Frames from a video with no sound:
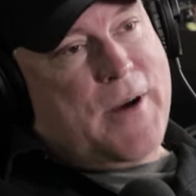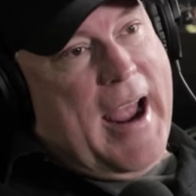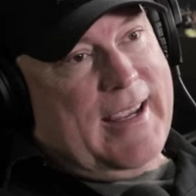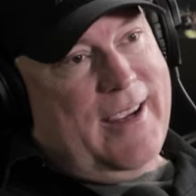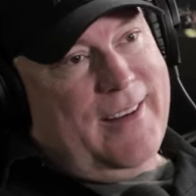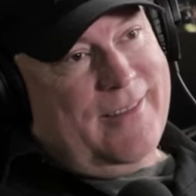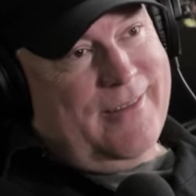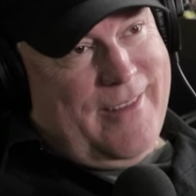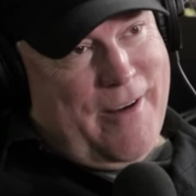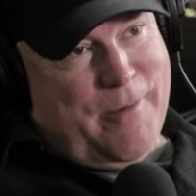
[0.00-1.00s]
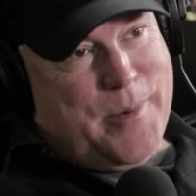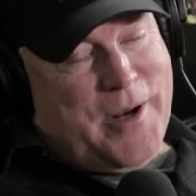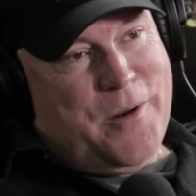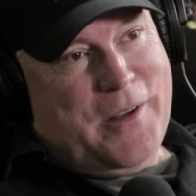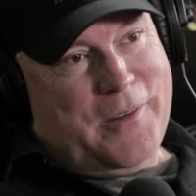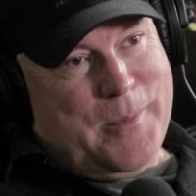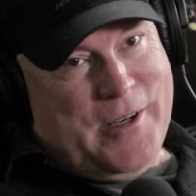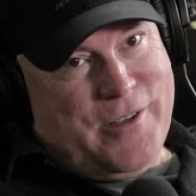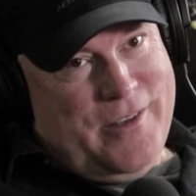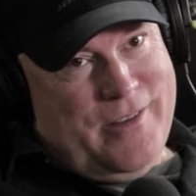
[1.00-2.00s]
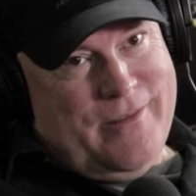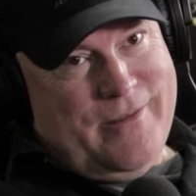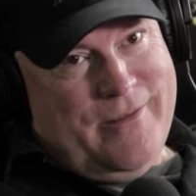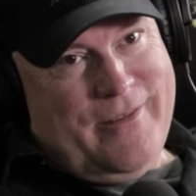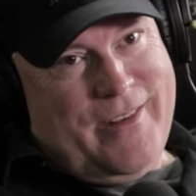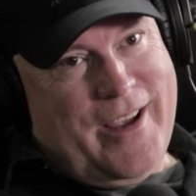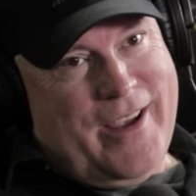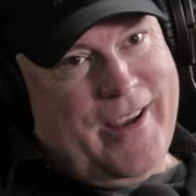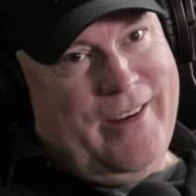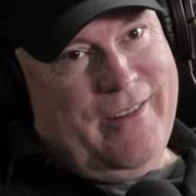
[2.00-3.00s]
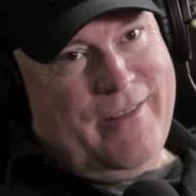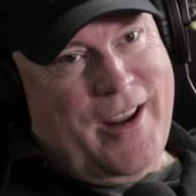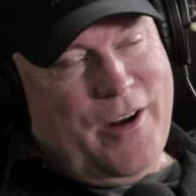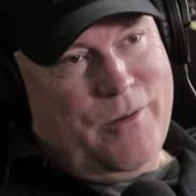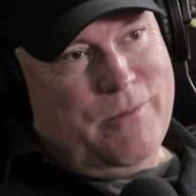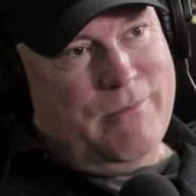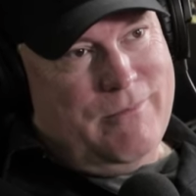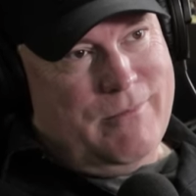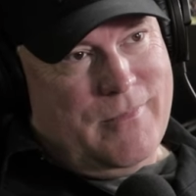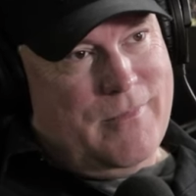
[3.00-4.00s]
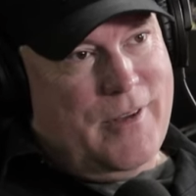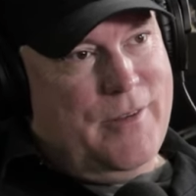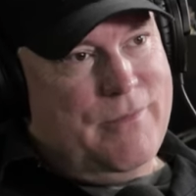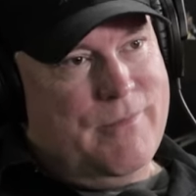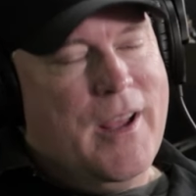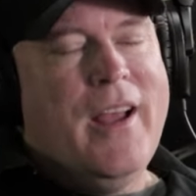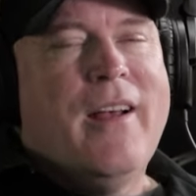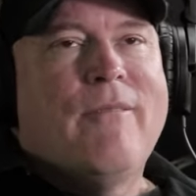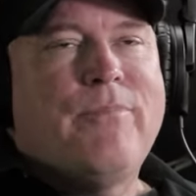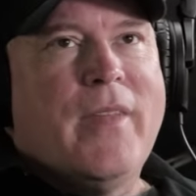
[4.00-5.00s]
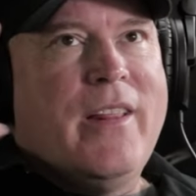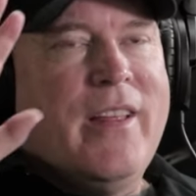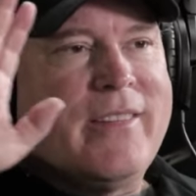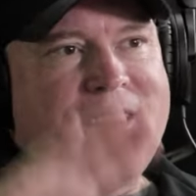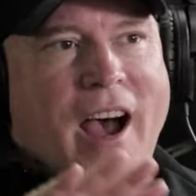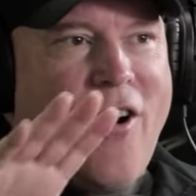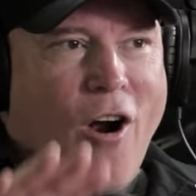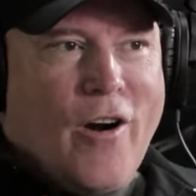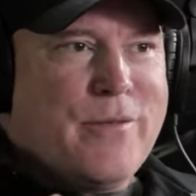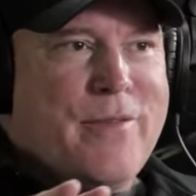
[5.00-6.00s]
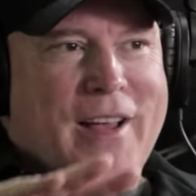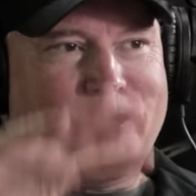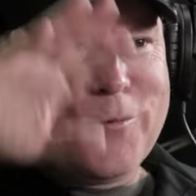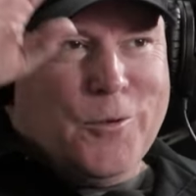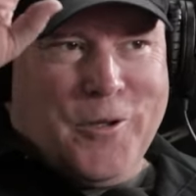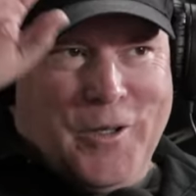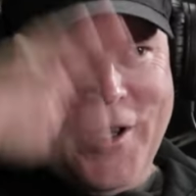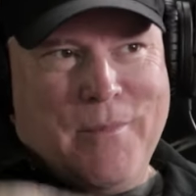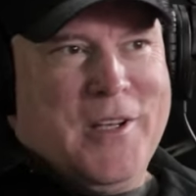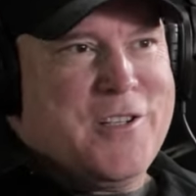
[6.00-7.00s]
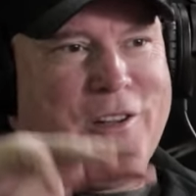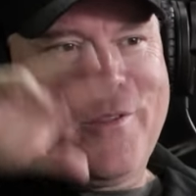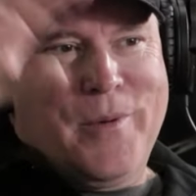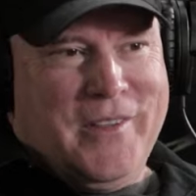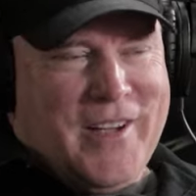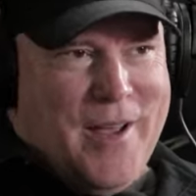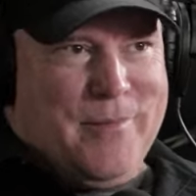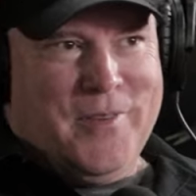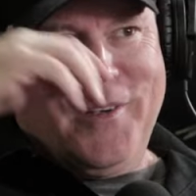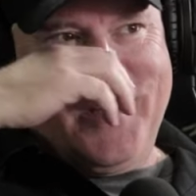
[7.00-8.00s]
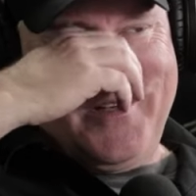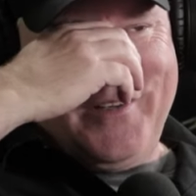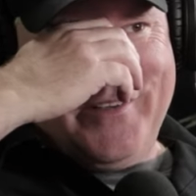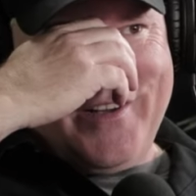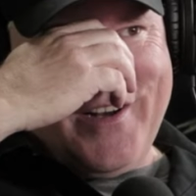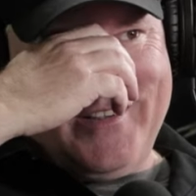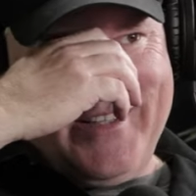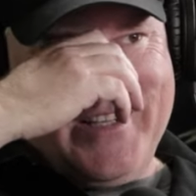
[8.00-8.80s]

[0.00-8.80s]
tracking everybody who gets mentioned, and you know, if it's not a hard and fast rule, you get mentioned 3 times, you get into the Hall of